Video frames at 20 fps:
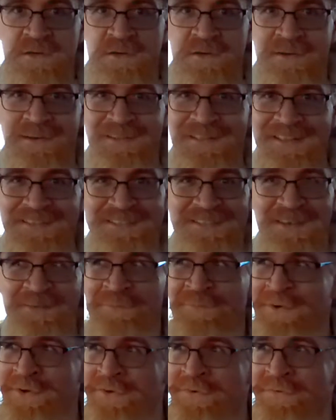Let's get
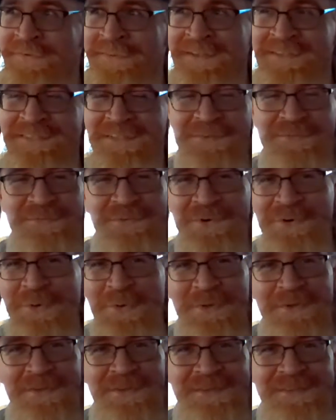moving. Let's get forward.
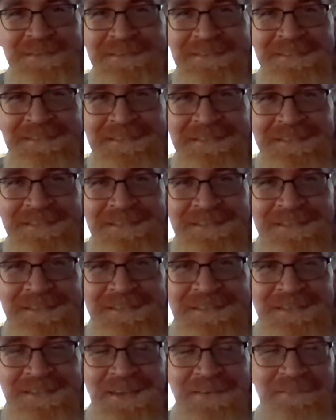
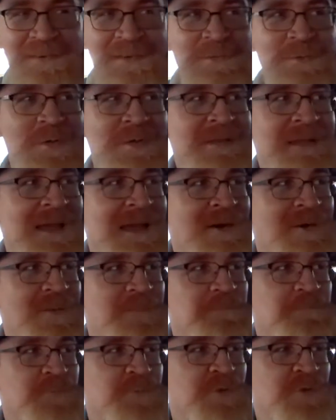Get this one out.
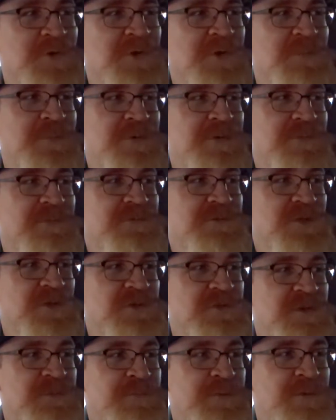Do some
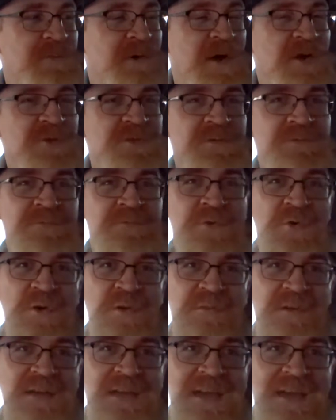promotion for it if I
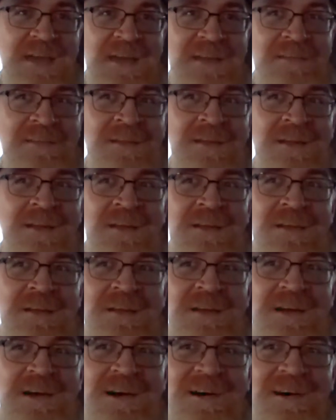can.
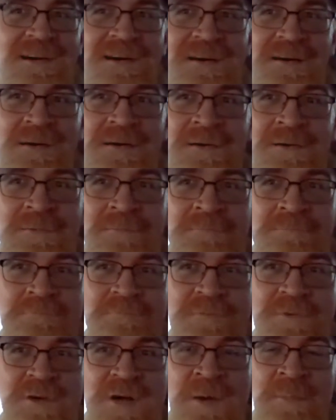I'm
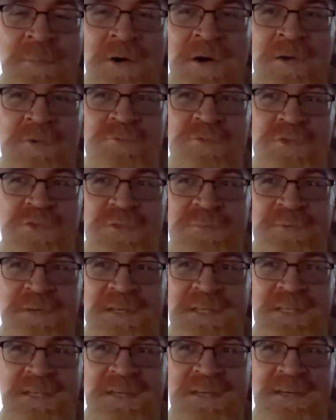Andres
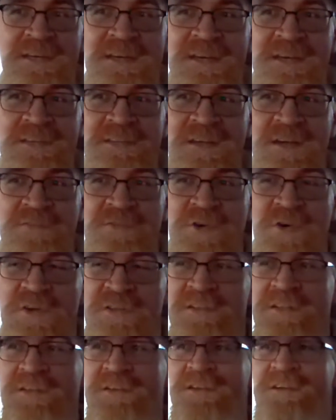Amelia. I've got an
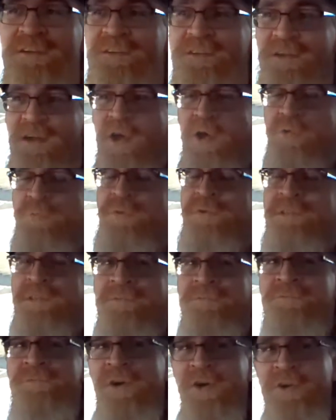open
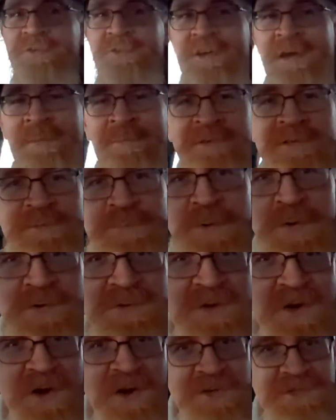invite to come on his
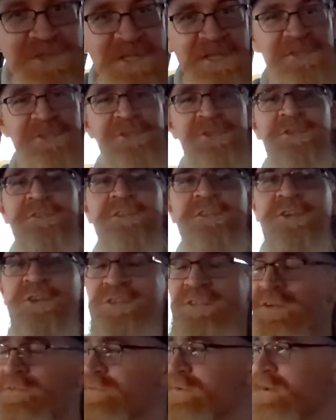podcast as soon as I've got
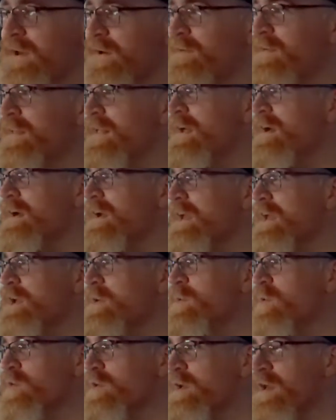something out. He will
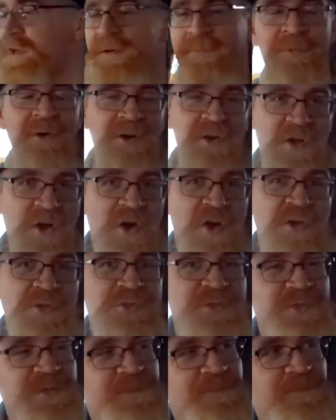kick my
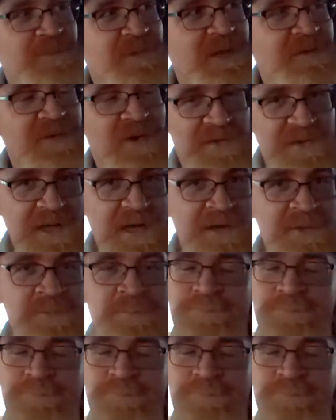ass if I don't.